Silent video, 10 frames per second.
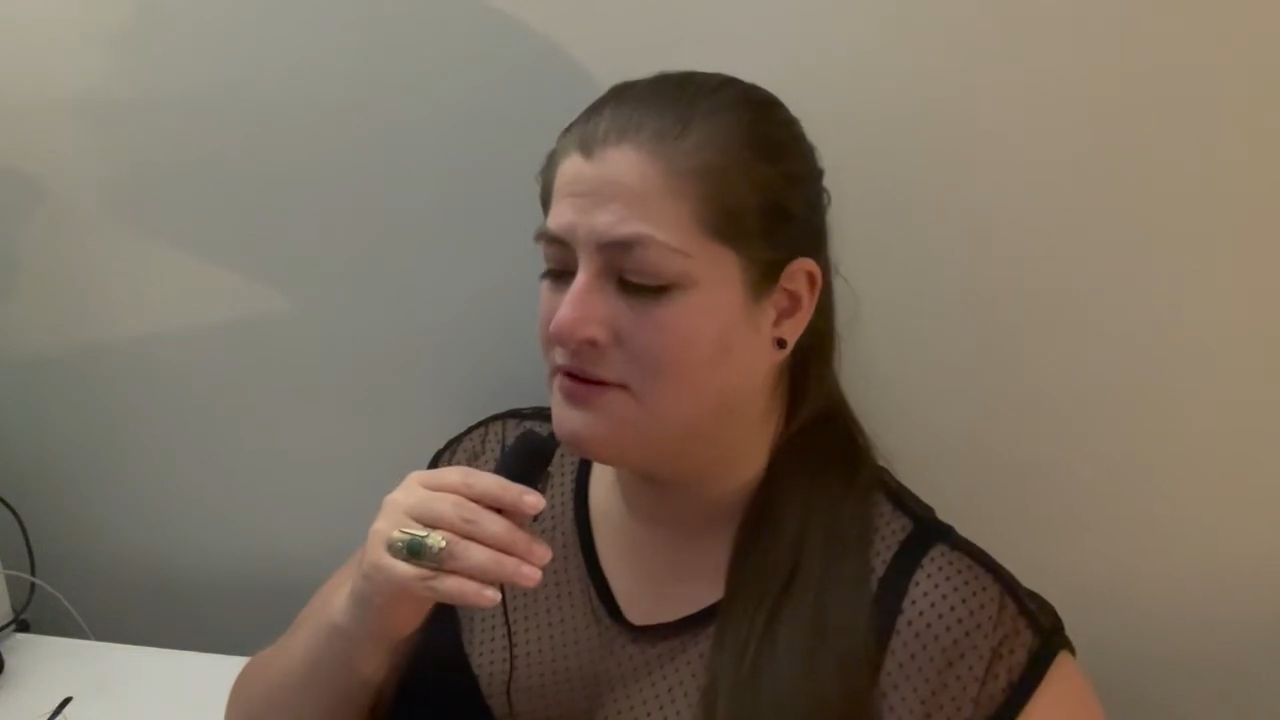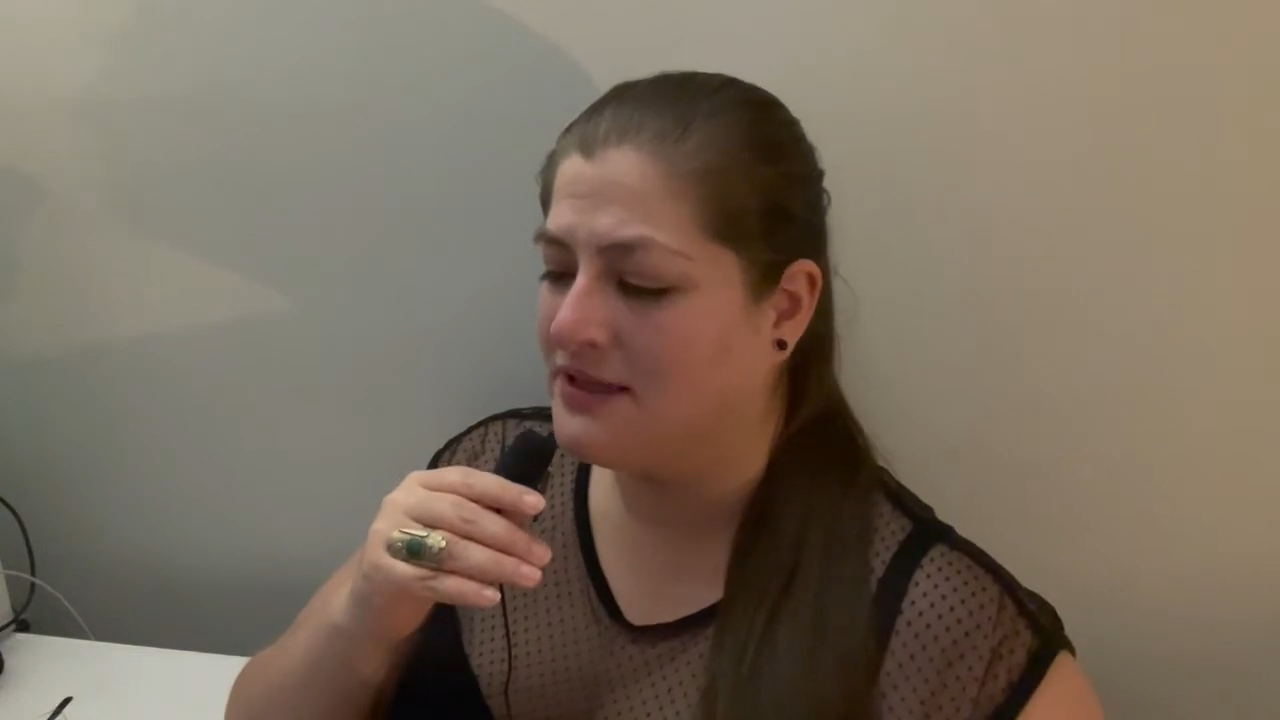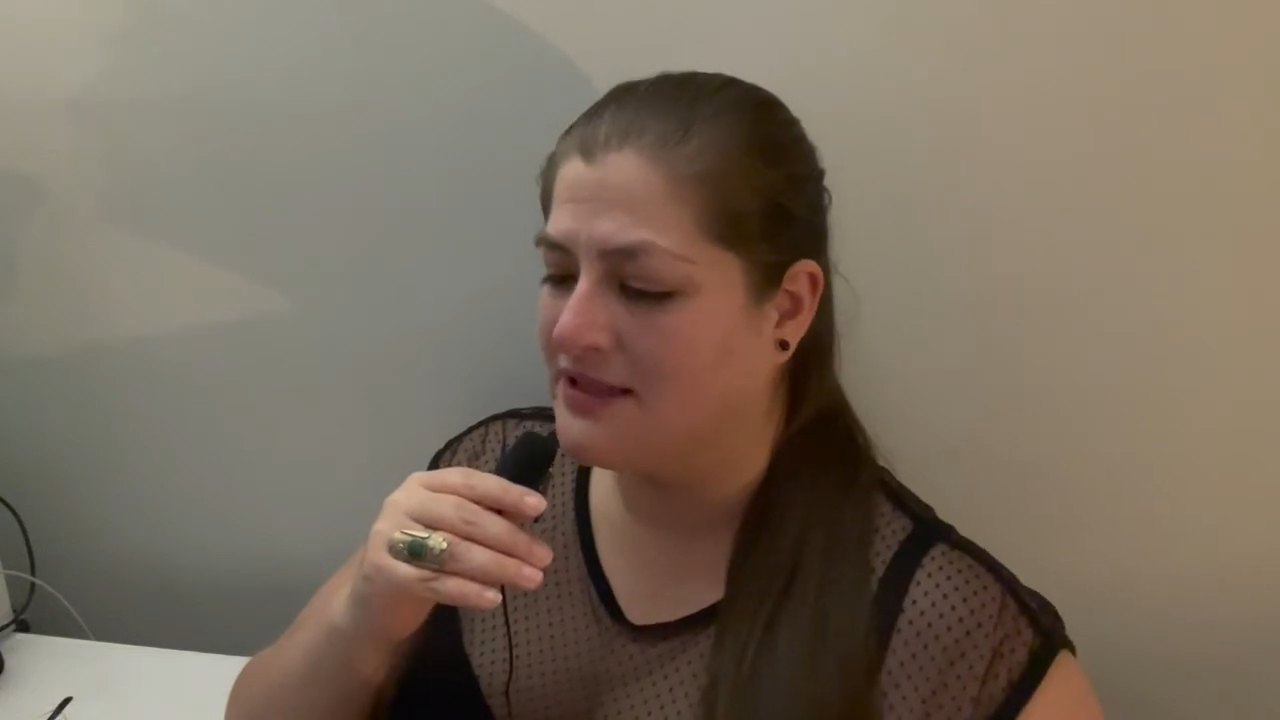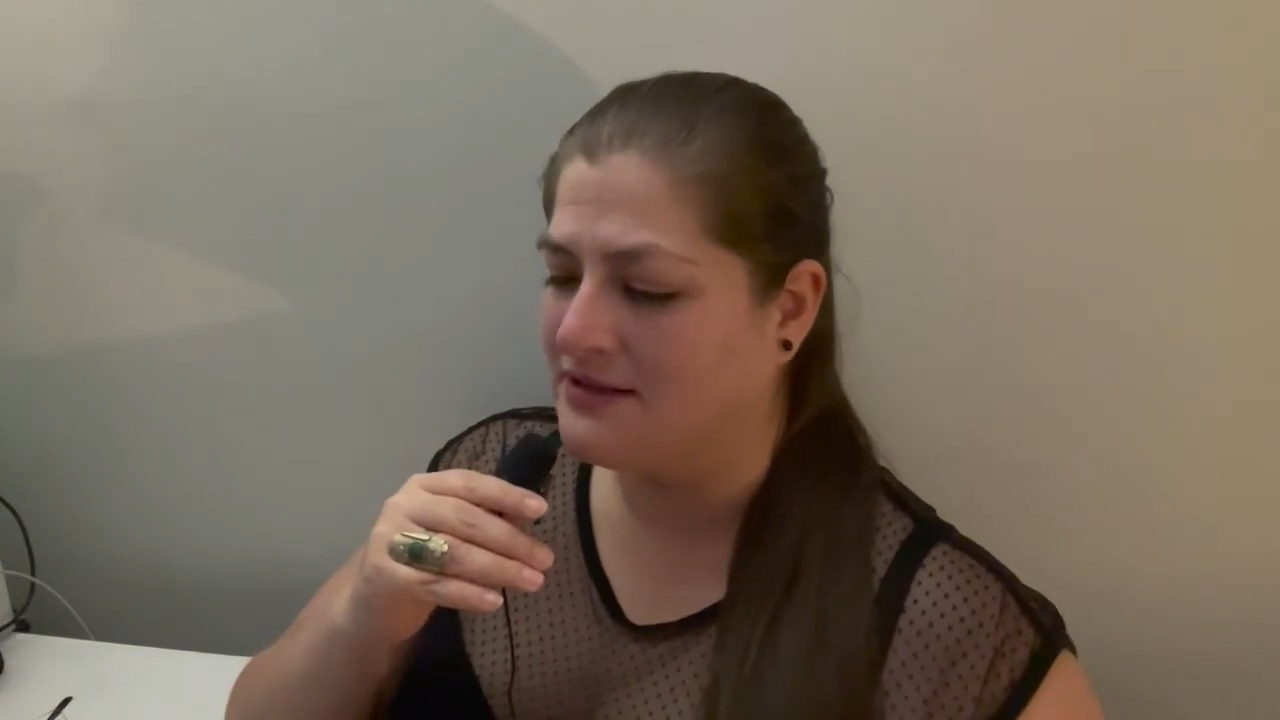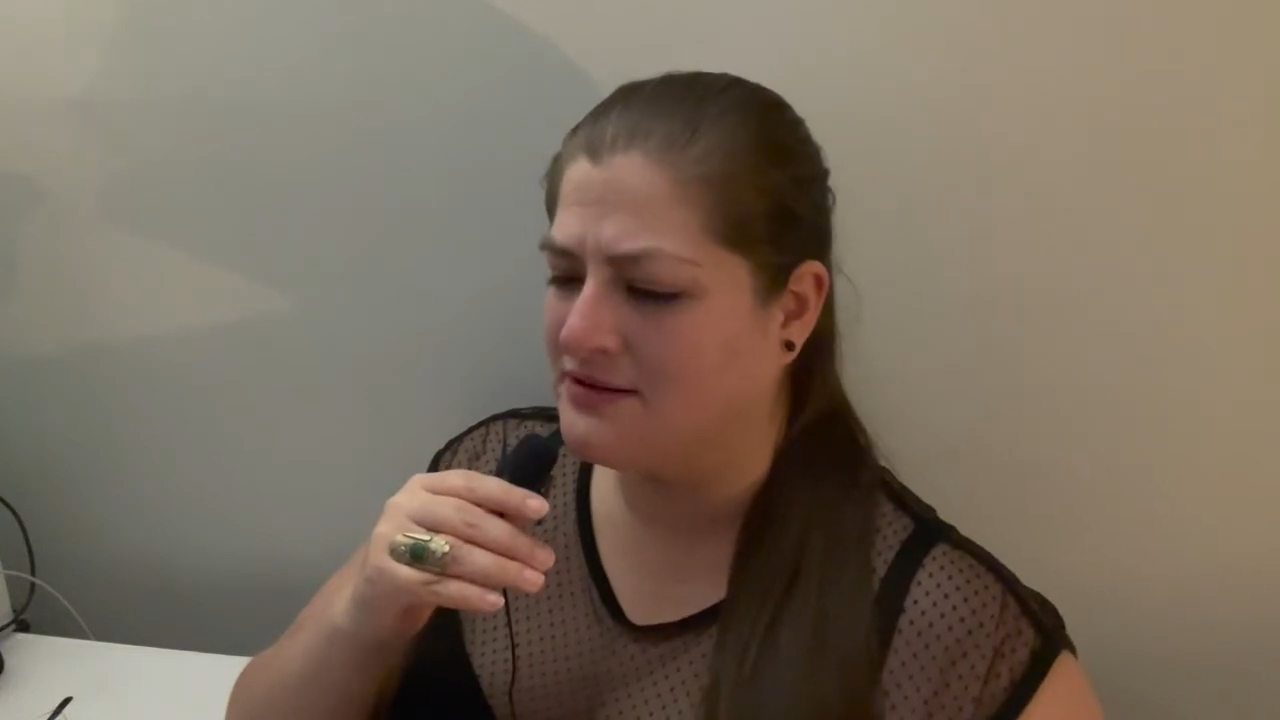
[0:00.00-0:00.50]

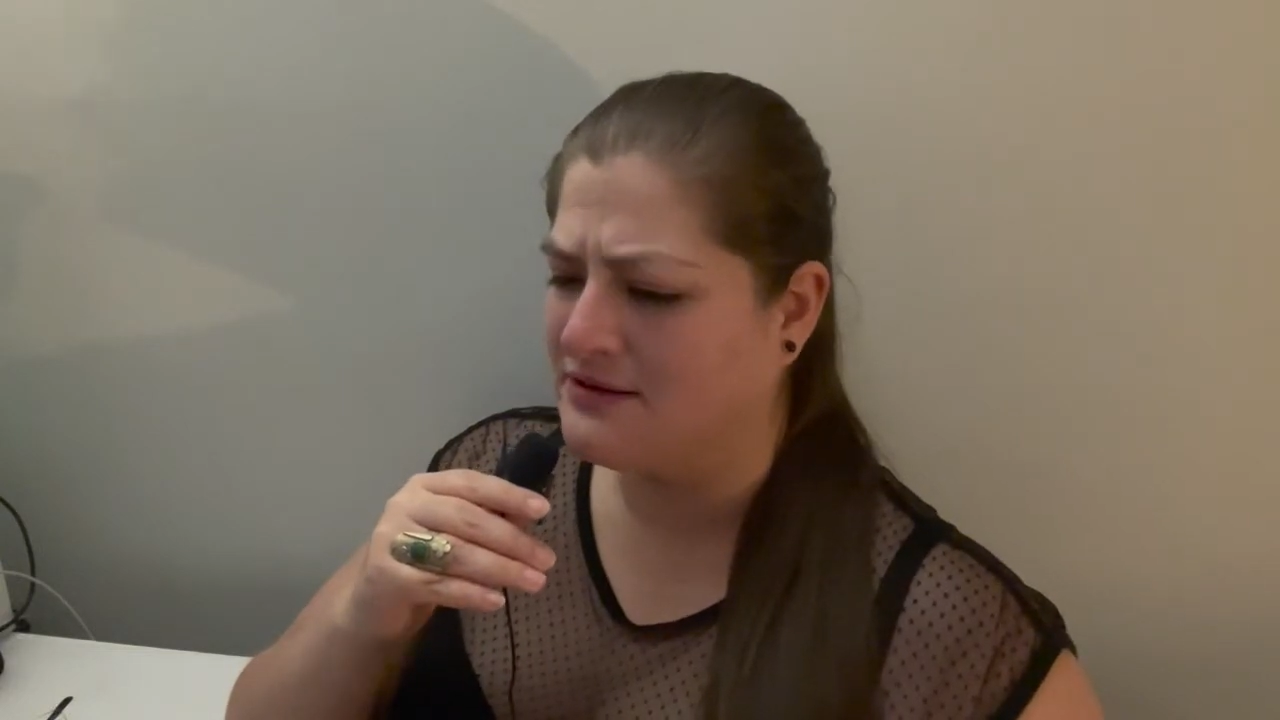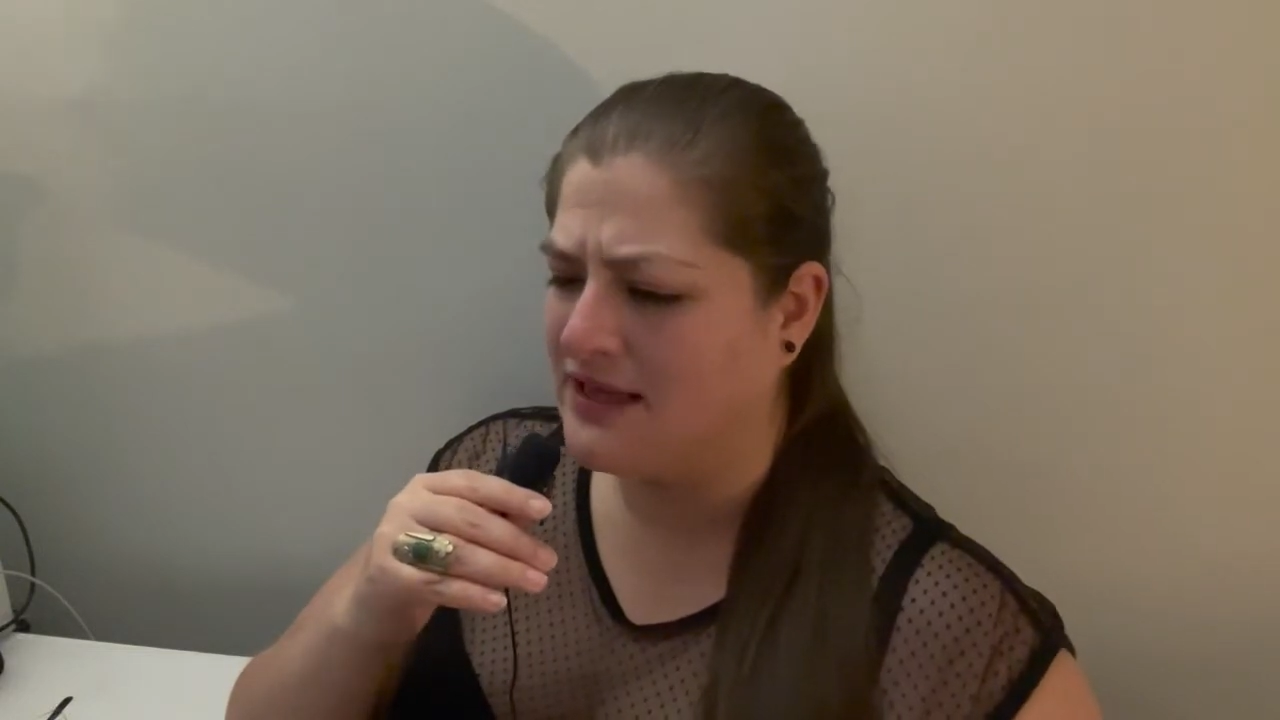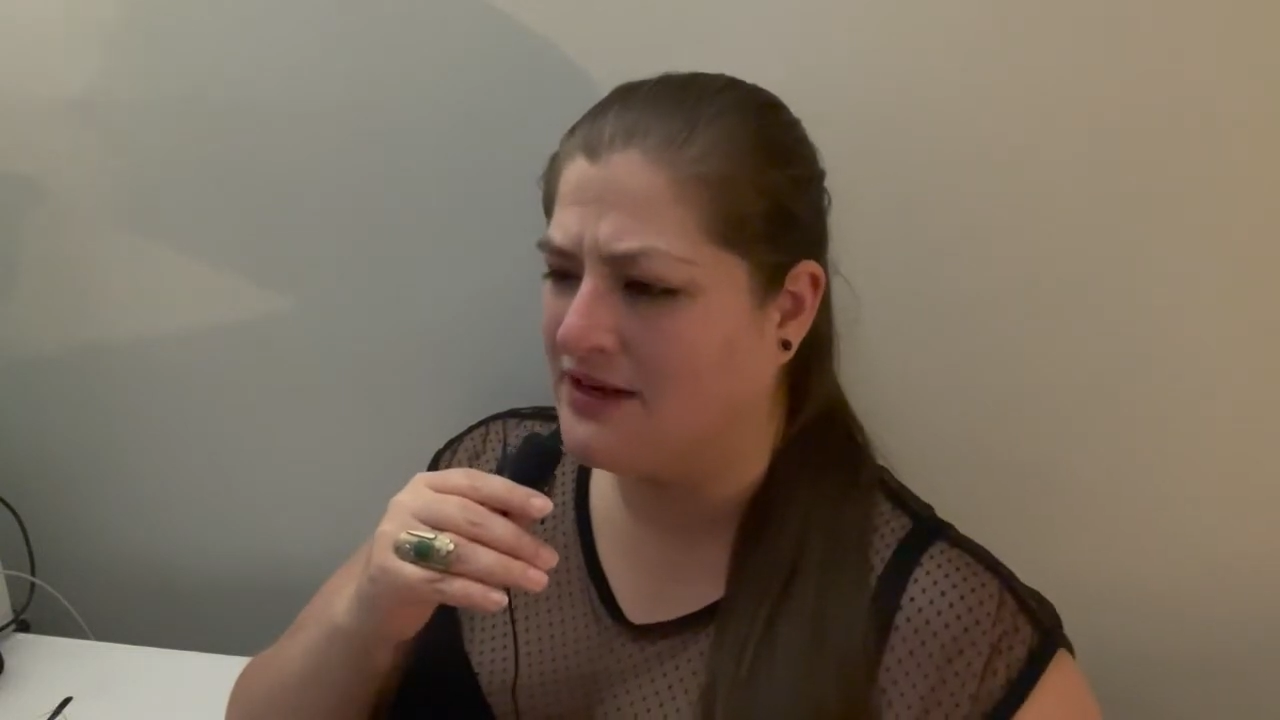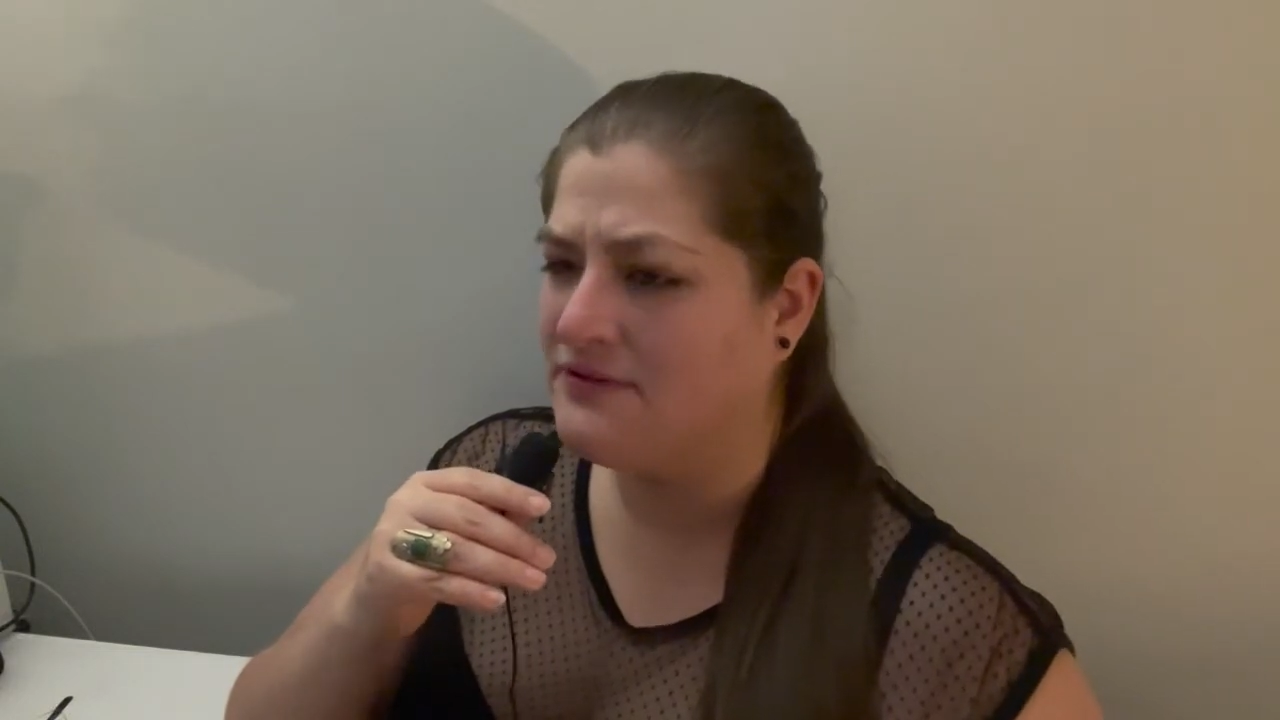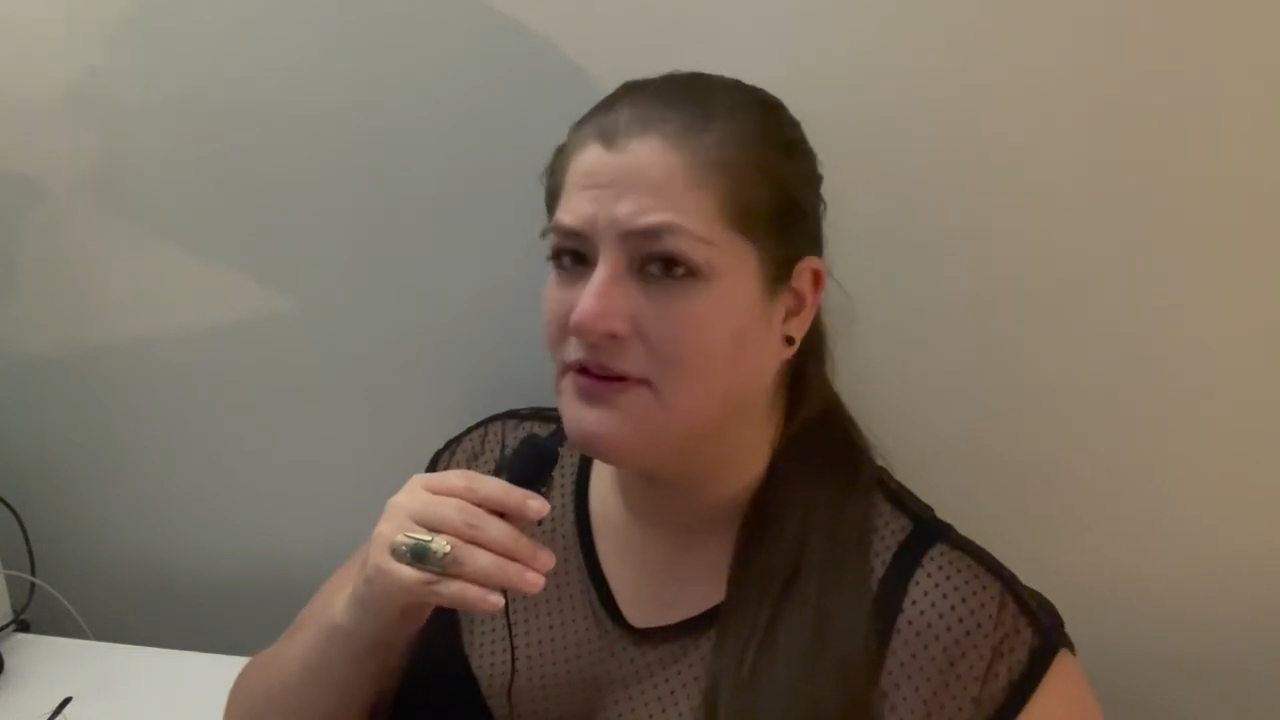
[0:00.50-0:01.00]
Like, there's a
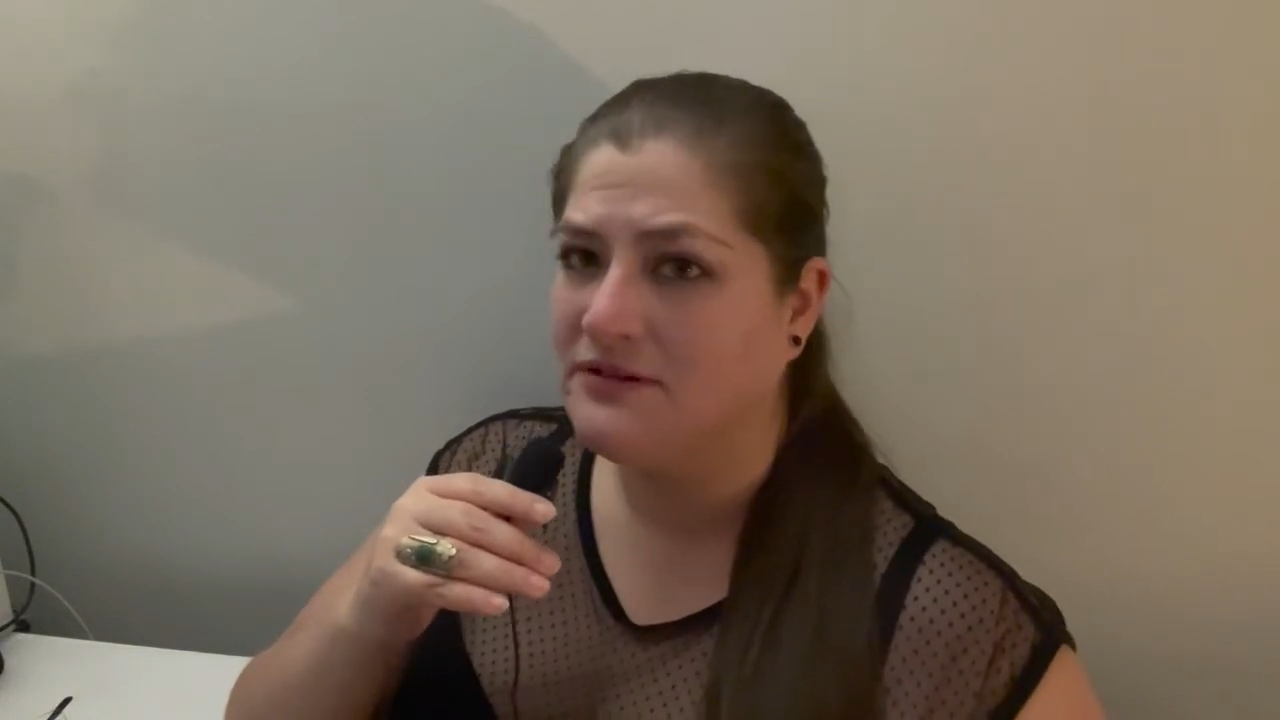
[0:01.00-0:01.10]
handful